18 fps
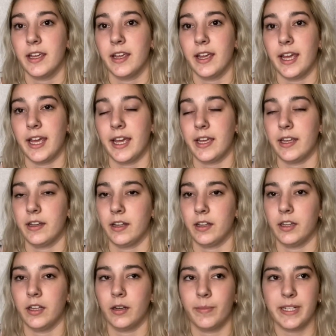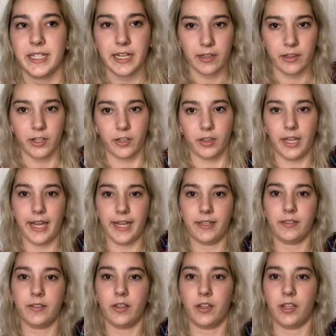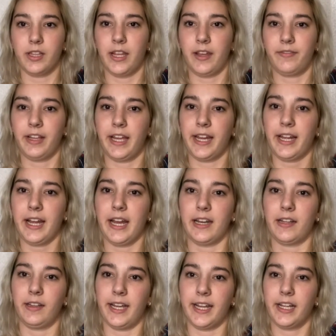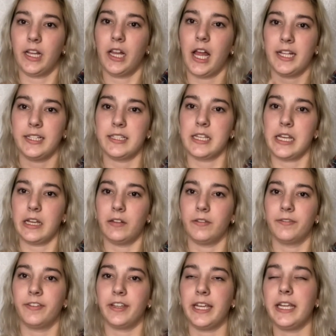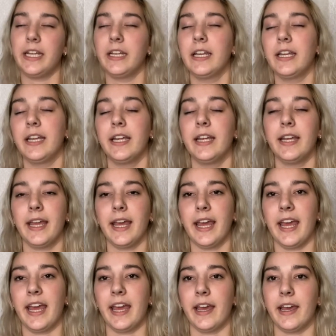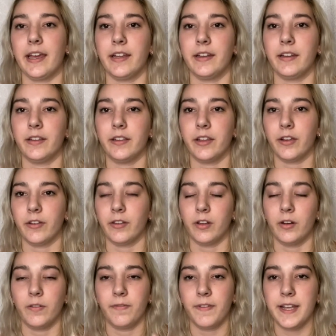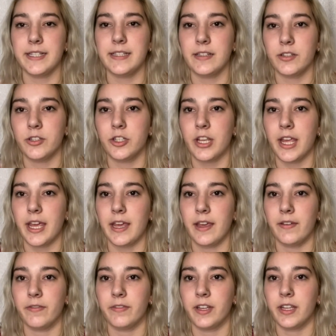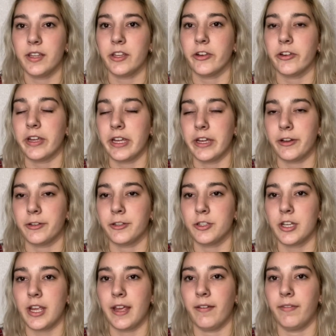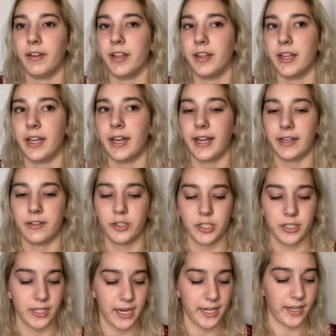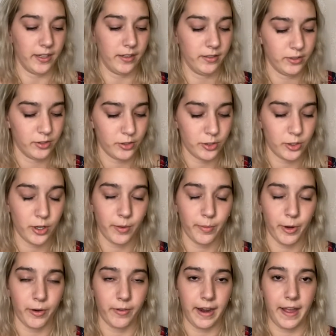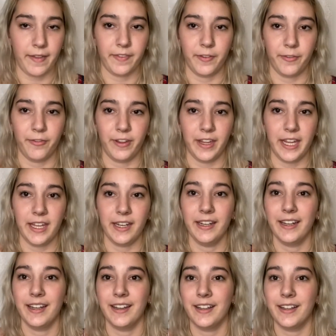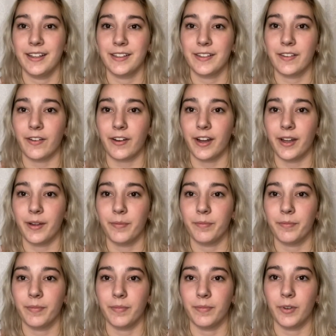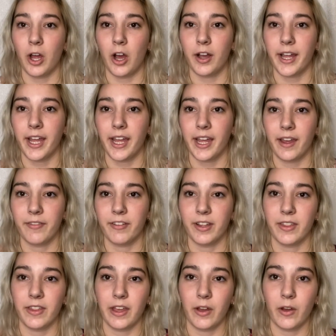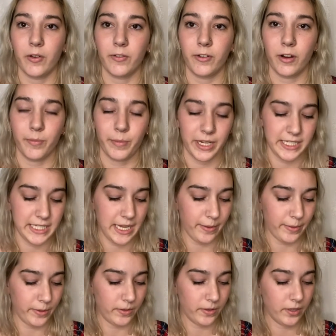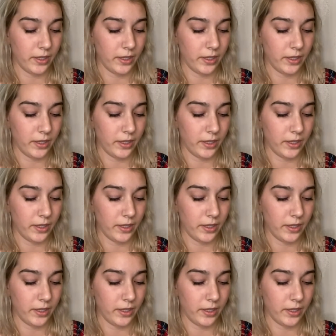and a little bit down their legs, so then they have like kind of like Clydesdale feet, and their little faces shaved and their ears shaved, and then I just kind of trim around the feet. Sorry, I'm knocking everything over on my table.